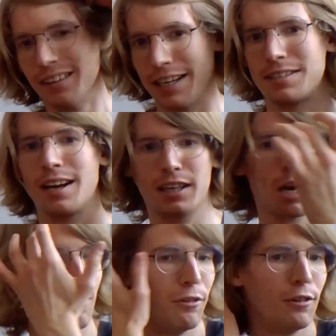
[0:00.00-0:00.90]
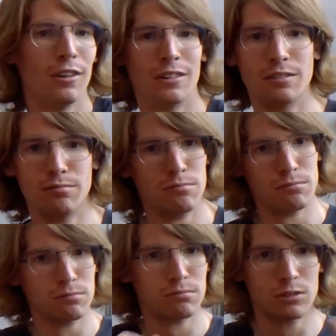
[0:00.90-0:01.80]
Nice hot cup of
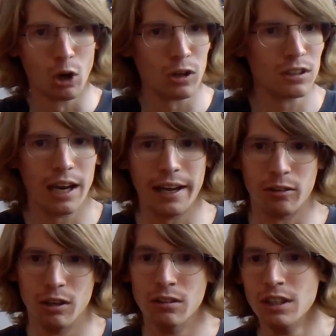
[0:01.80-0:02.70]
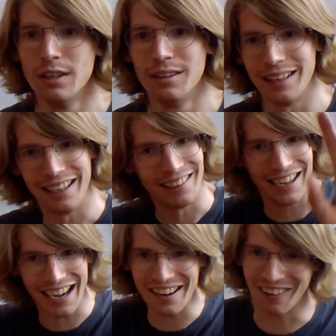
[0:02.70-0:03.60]
dirt, I don't know. At
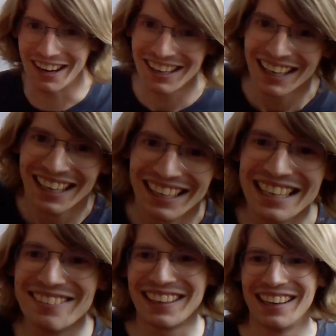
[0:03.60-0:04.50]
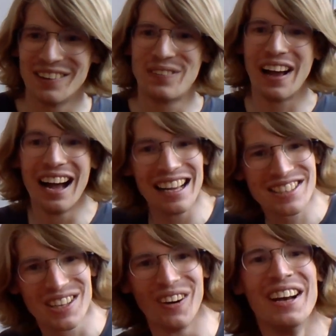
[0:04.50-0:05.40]
any rate, even in a
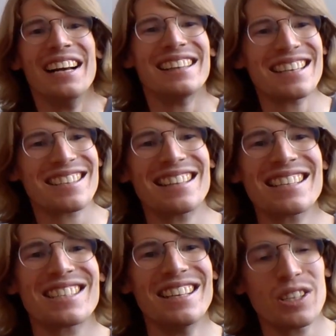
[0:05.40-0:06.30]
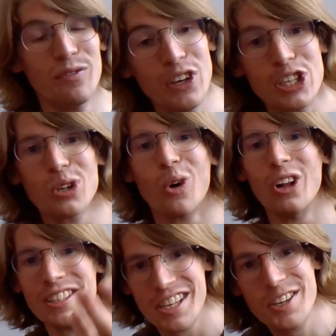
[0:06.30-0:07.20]
so this visual
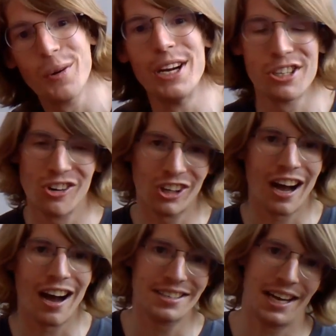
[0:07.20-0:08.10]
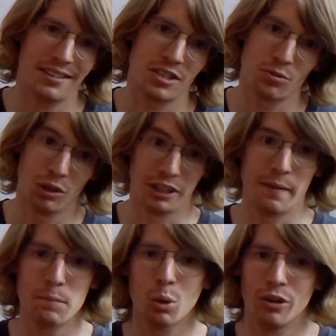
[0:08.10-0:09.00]
and situational context is really
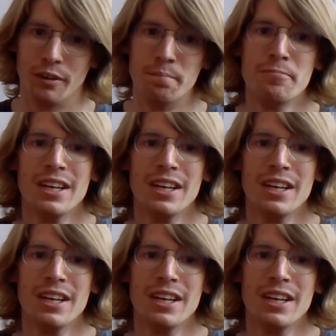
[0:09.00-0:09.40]
important